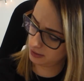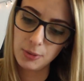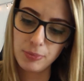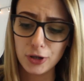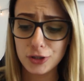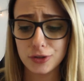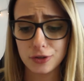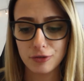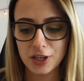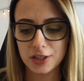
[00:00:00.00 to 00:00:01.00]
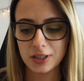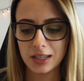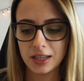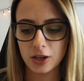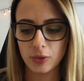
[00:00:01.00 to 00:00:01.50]
The box was
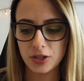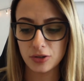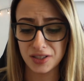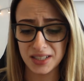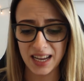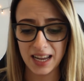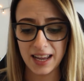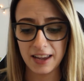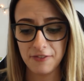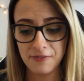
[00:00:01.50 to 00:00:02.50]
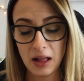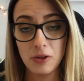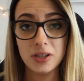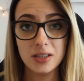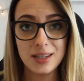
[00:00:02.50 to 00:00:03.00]
originally going to contain a
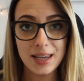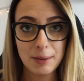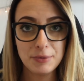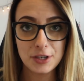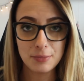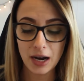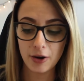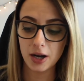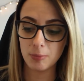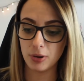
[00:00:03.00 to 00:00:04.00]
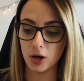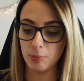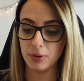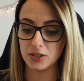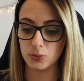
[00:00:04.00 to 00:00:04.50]
Falcon Captain America
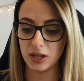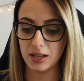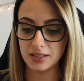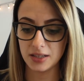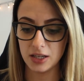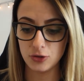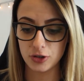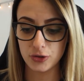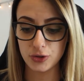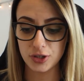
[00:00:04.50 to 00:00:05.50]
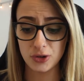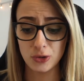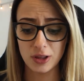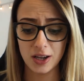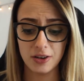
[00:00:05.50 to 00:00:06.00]
pop, as well as introduce a
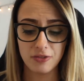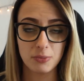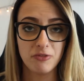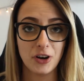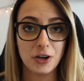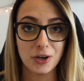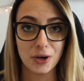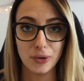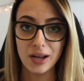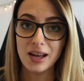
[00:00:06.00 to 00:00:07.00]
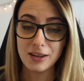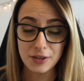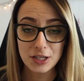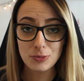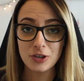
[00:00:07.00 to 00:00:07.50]
new line from Funko. Now
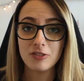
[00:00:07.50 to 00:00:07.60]
this would